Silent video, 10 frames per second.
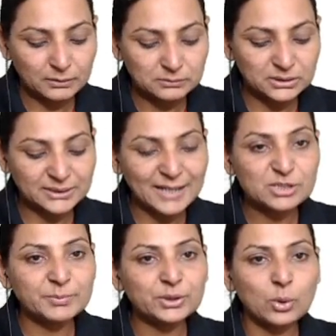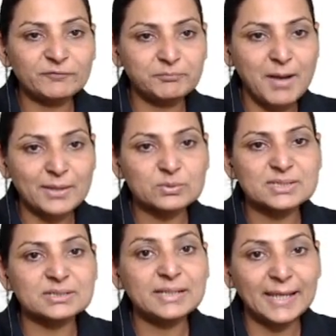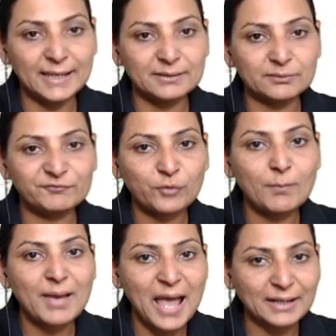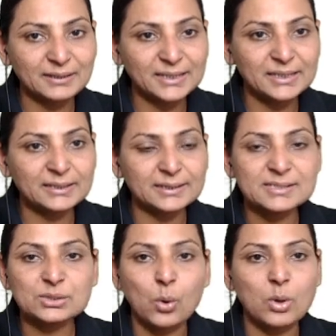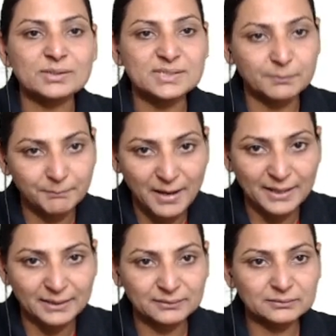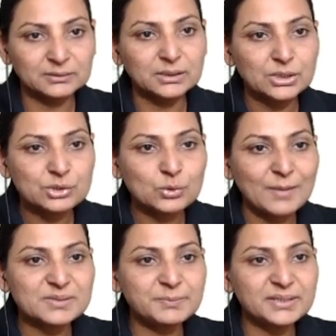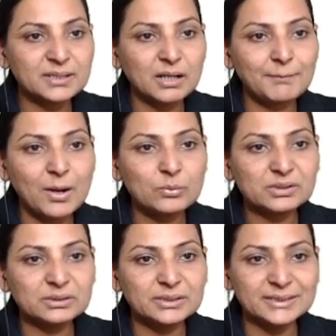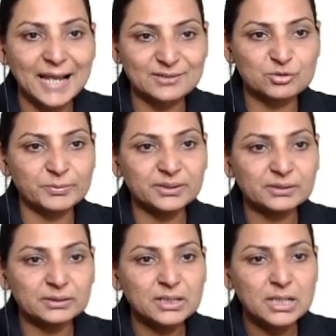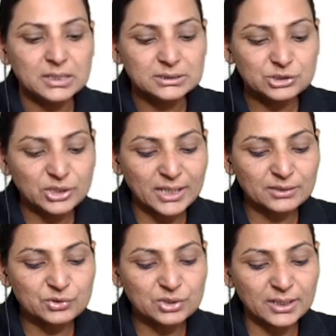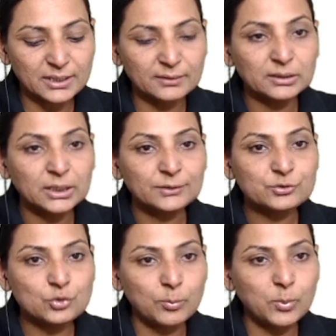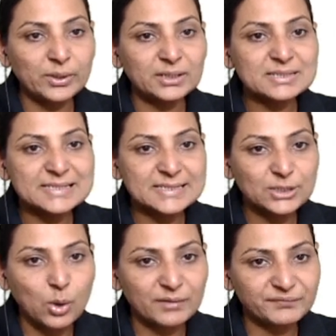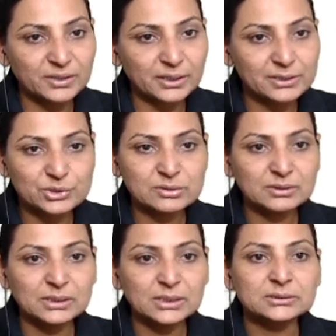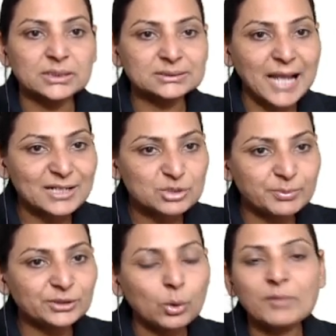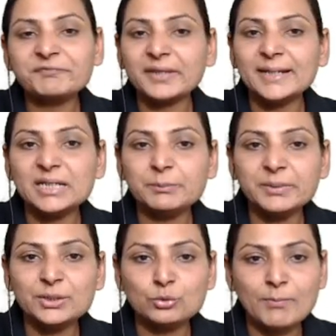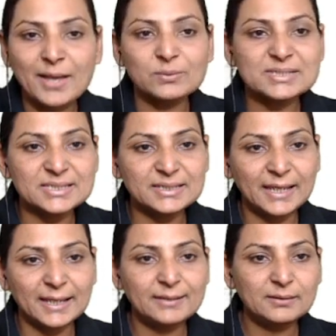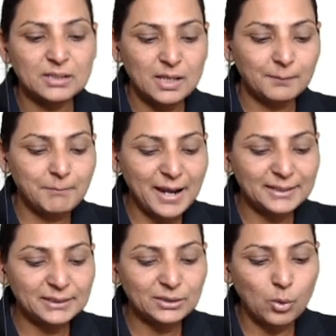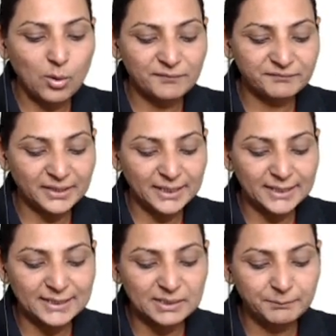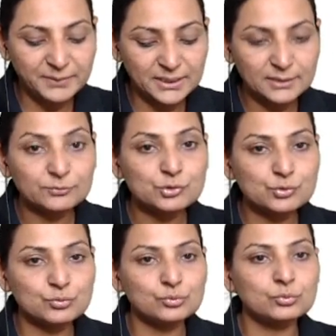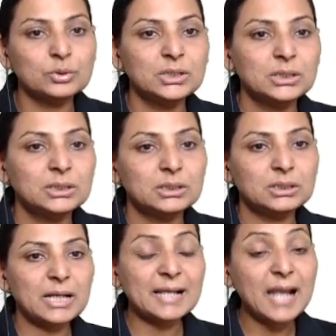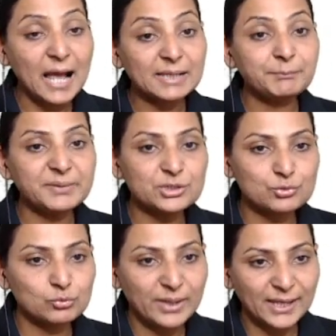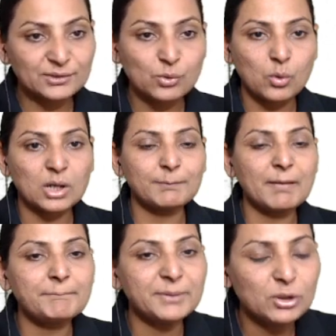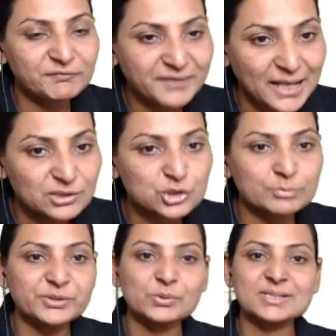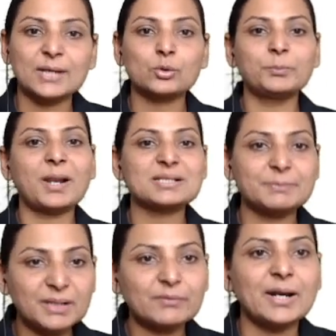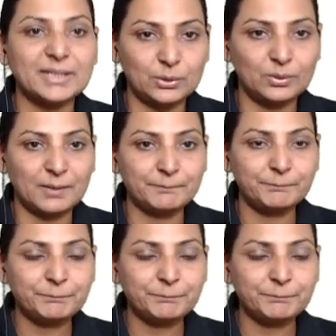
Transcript: Detachment of myosin head from actin is caused by, so I'm speaking about detachment, change in troponin C configuration, attachment of A T P to myosin head, binding of A D P to an I P two head, or pumping of calcium into sarcoplasmic reticulum.